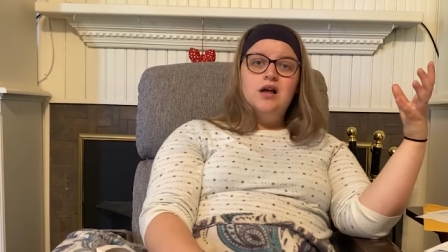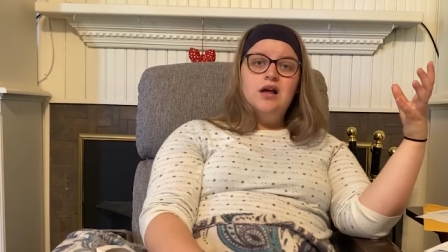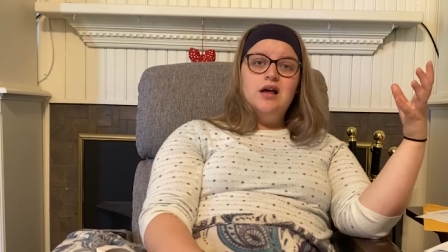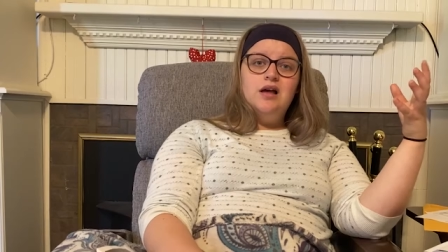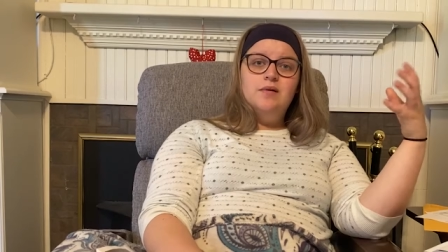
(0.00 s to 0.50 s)

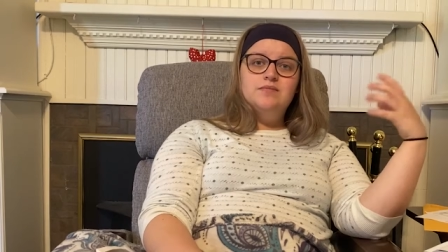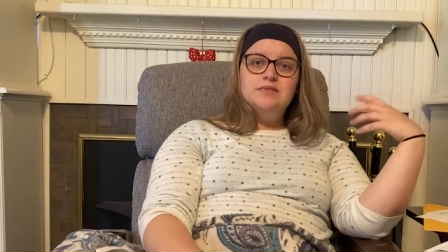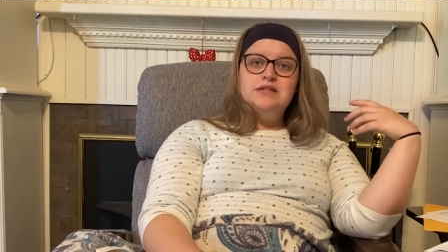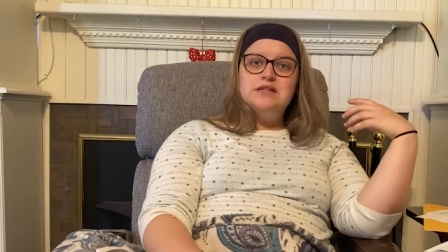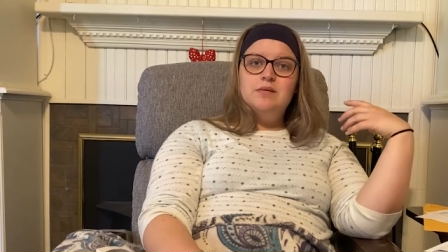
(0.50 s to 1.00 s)
um,
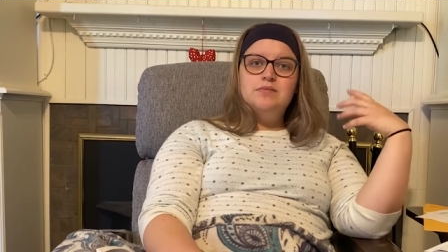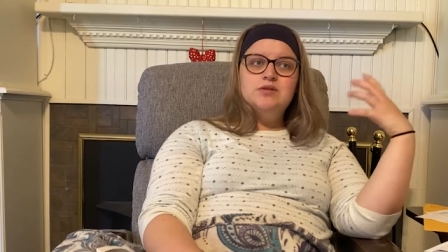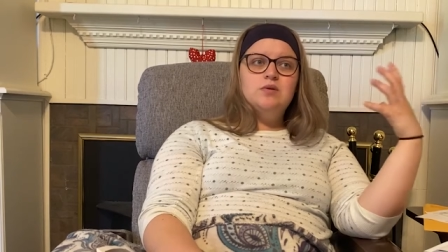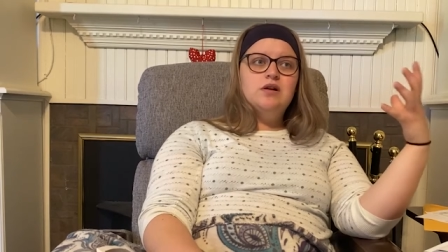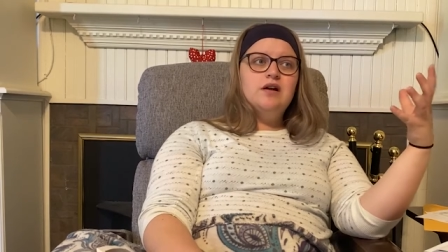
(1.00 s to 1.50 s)
some
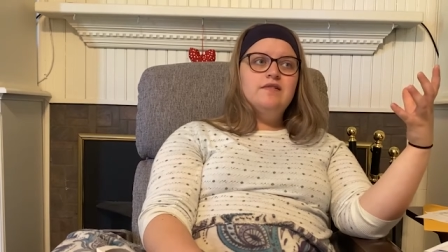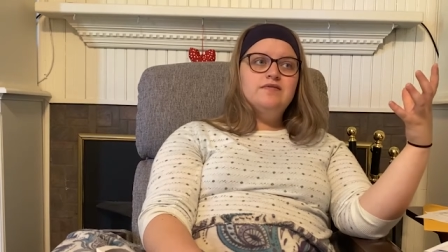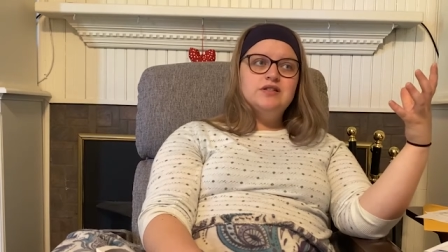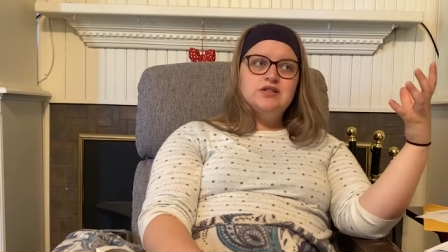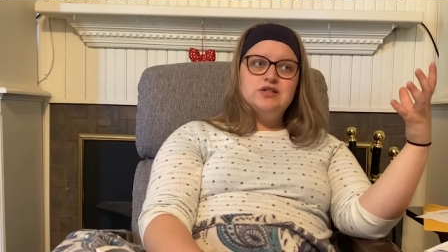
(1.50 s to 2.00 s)
sort
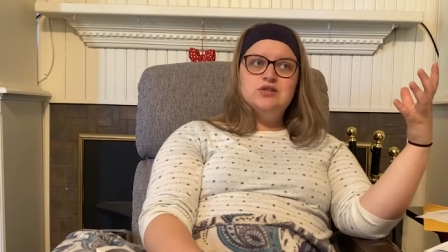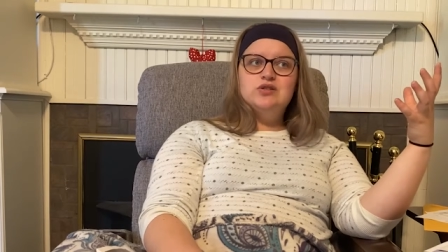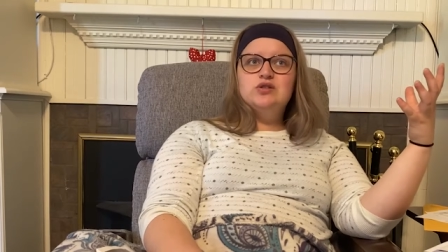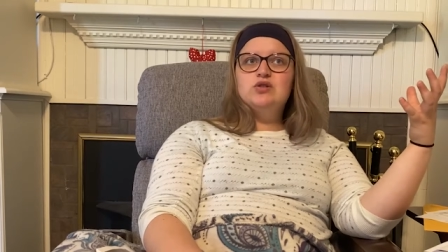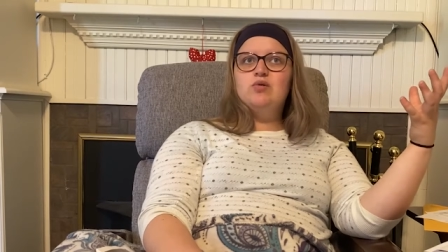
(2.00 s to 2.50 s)
of
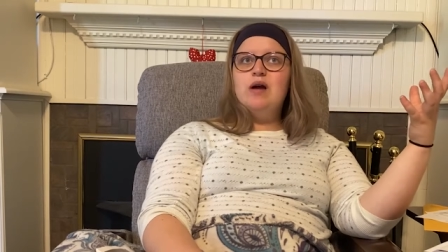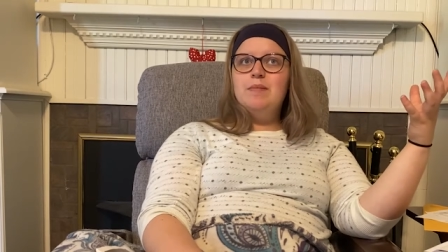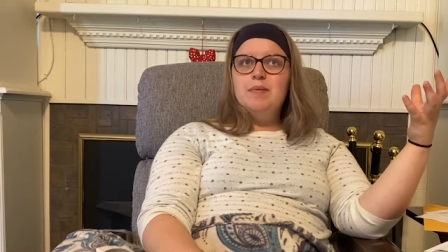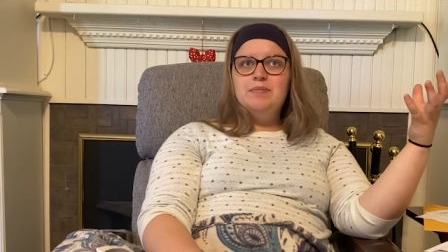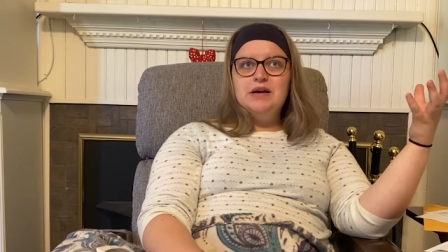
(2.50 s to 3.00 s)

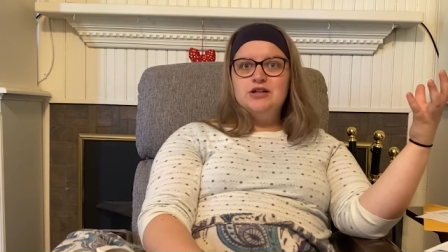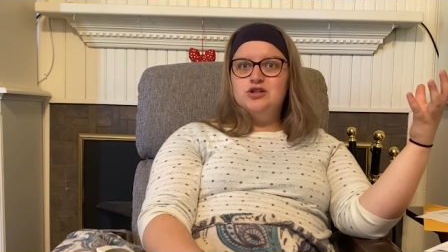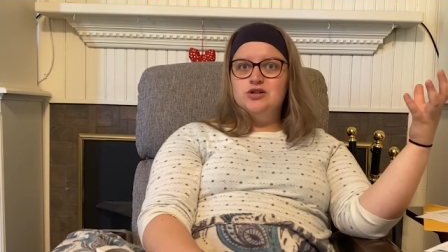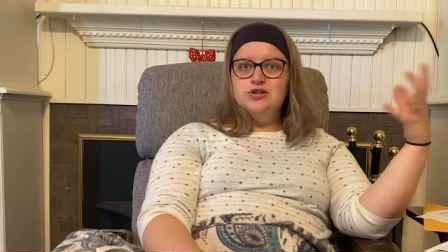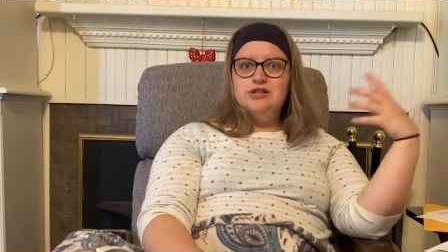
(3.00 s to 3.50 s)
scrap
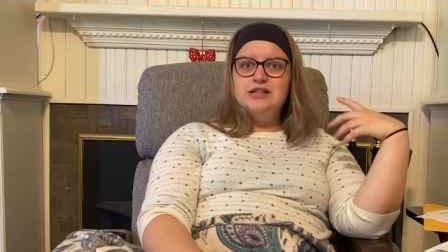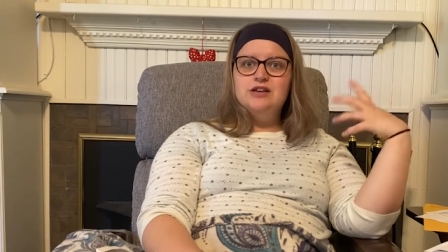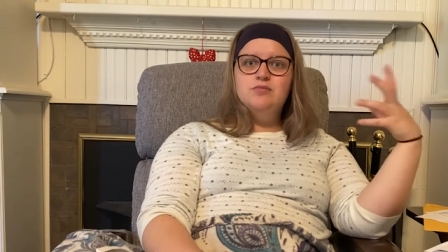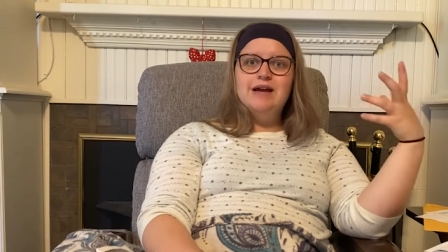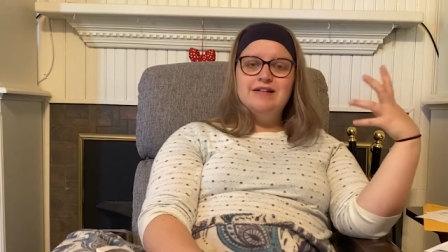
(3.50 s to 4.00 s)
pictures that
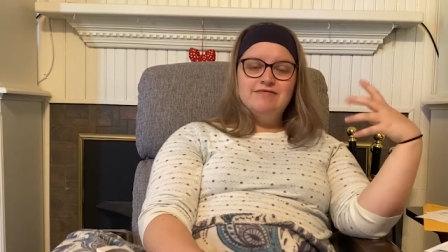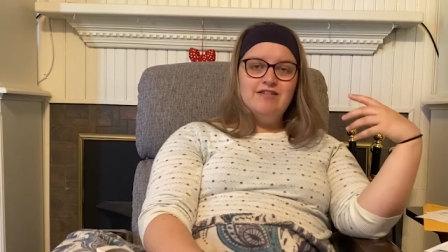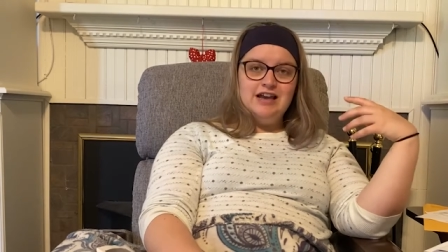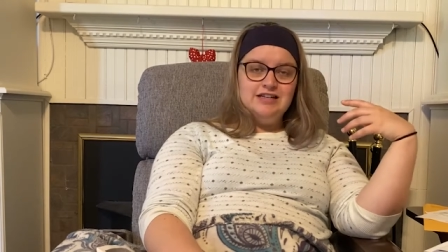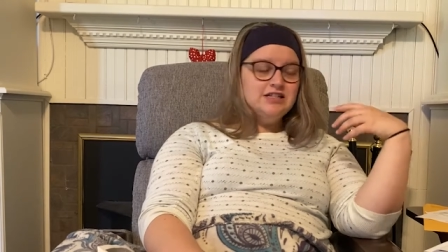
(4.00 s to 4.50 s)
you might
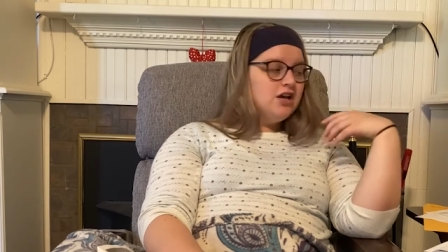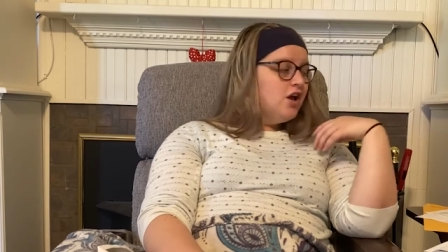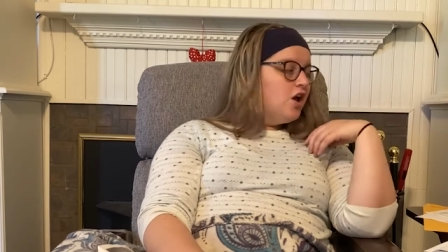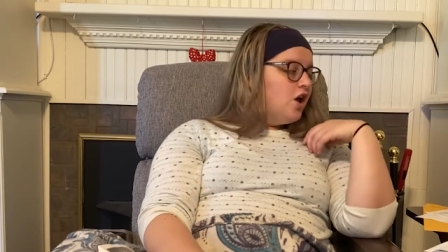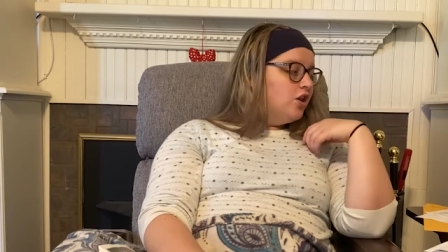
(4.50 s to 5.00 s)
find
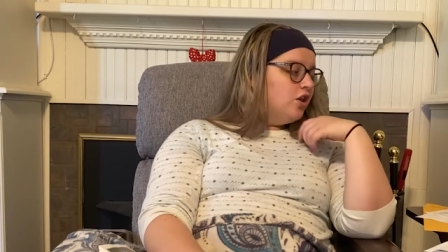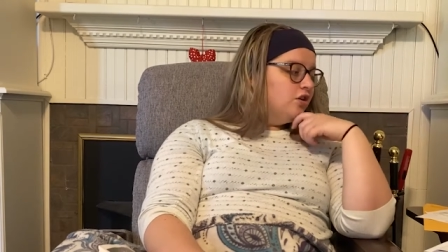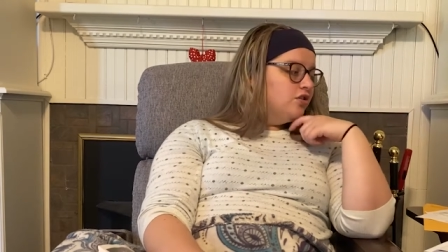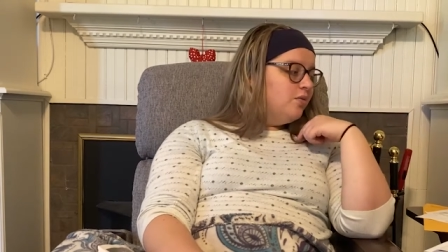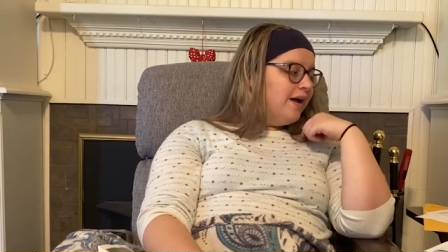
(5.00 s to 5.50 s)

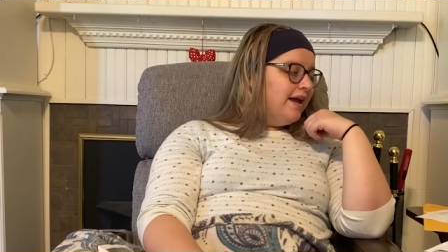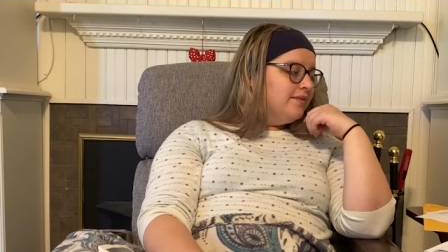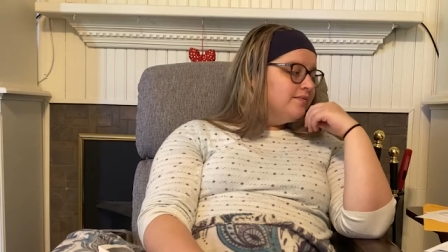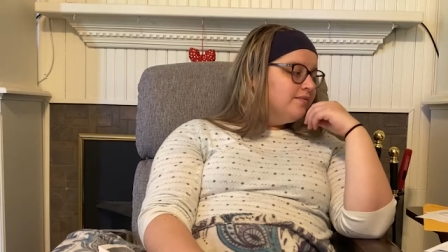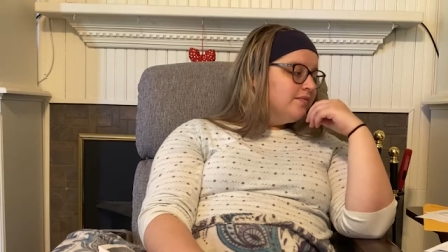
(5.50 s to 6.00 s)
along the
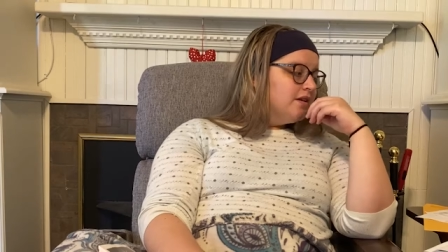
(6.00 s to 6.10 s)
way.